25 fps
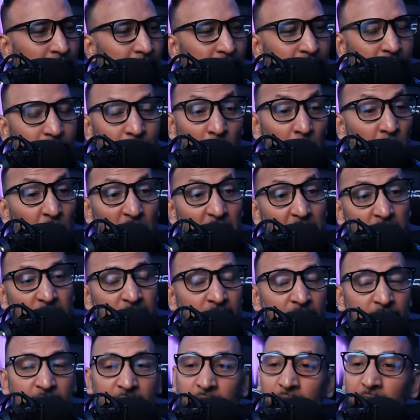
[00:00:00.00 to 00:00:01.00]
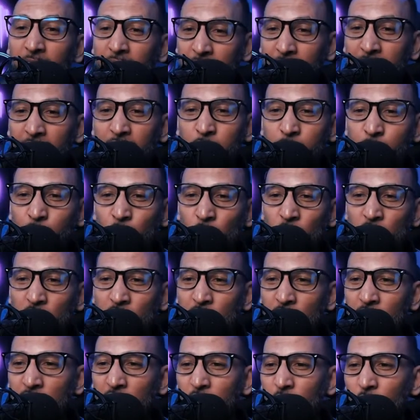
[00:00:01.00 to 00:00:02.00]
variations to get in,
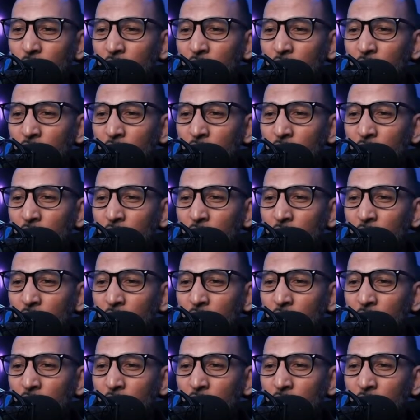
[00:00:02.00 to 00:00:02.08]
folks.